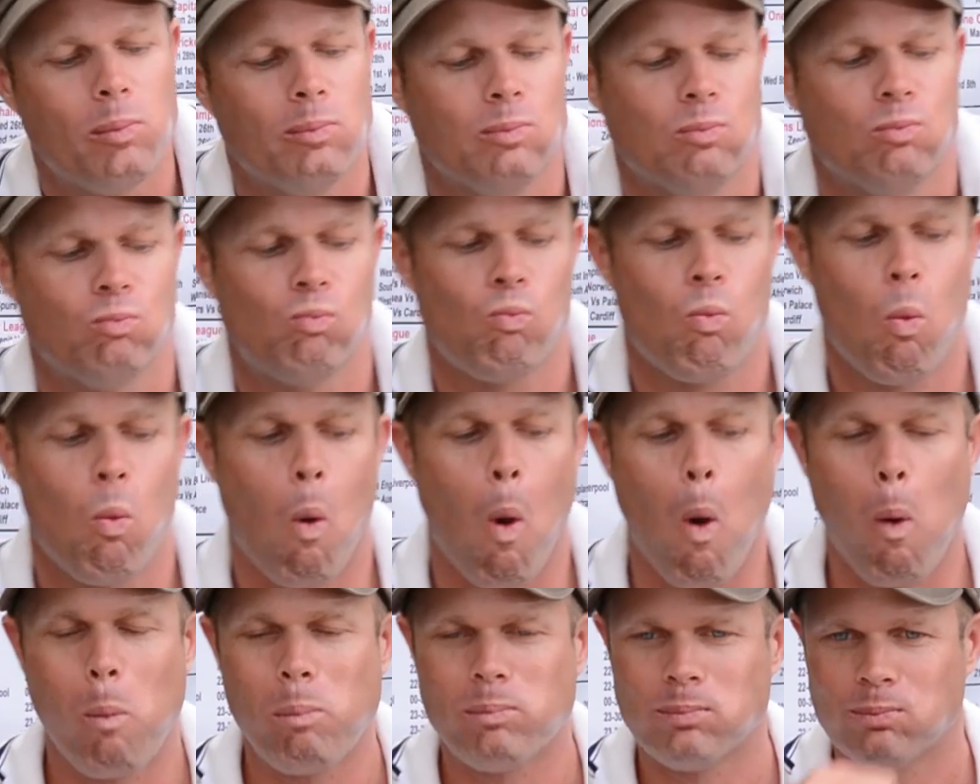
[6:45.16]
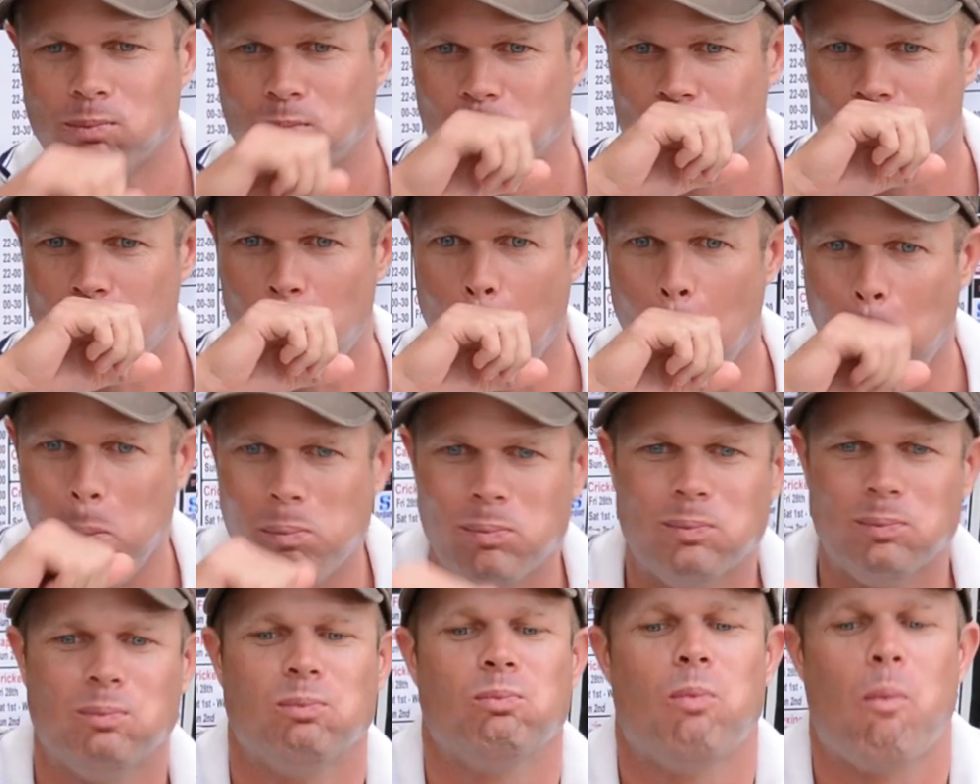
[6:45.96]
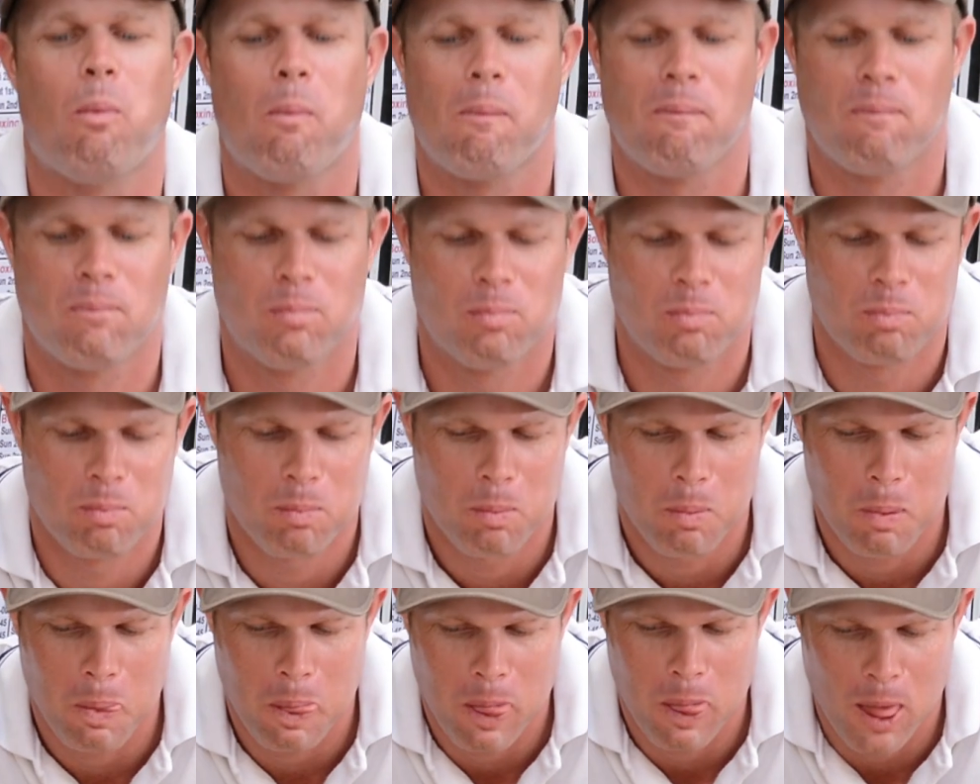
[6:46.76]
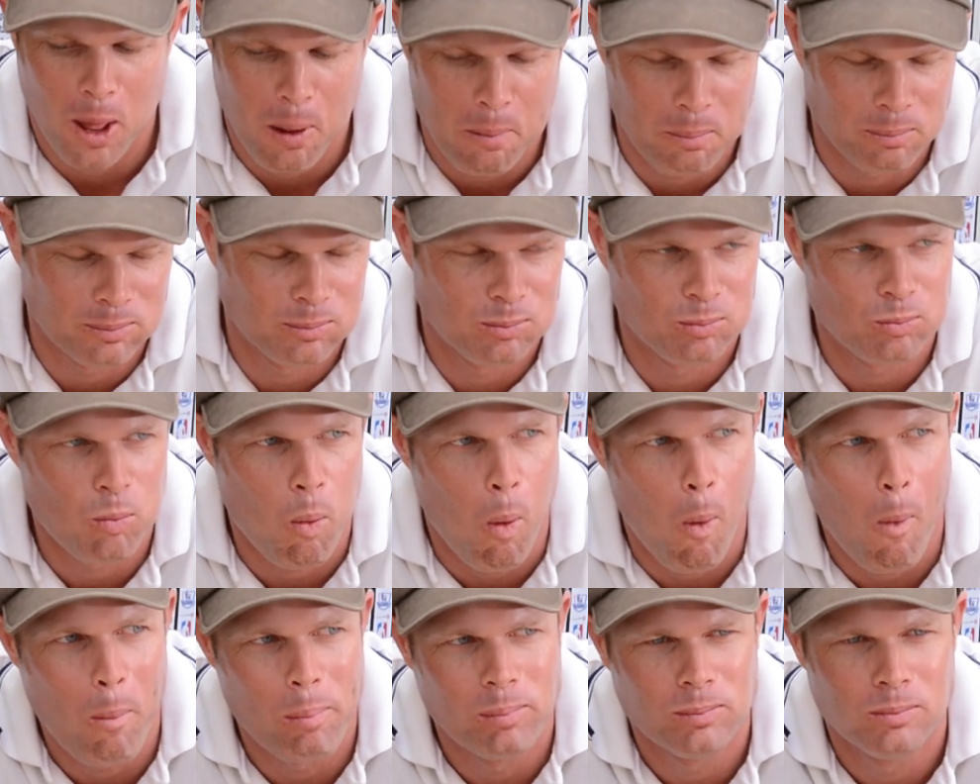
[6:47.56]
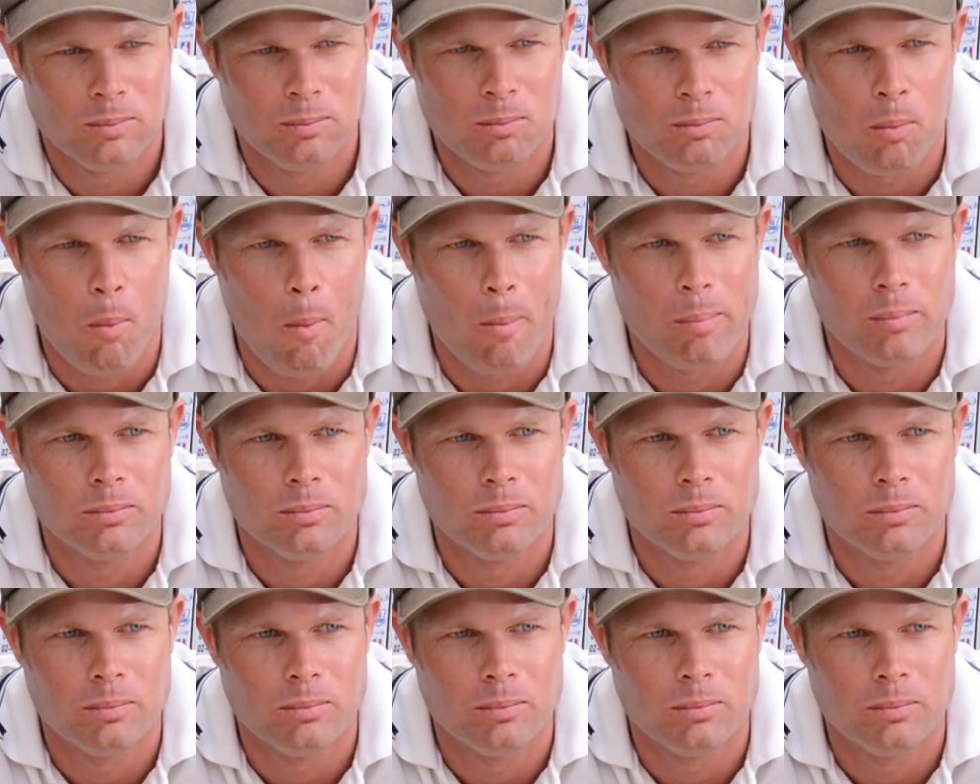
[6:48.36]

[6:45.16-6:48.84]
Yes. An absolute heathen. Yeah. It's almost as bad as pineapple on pizzas.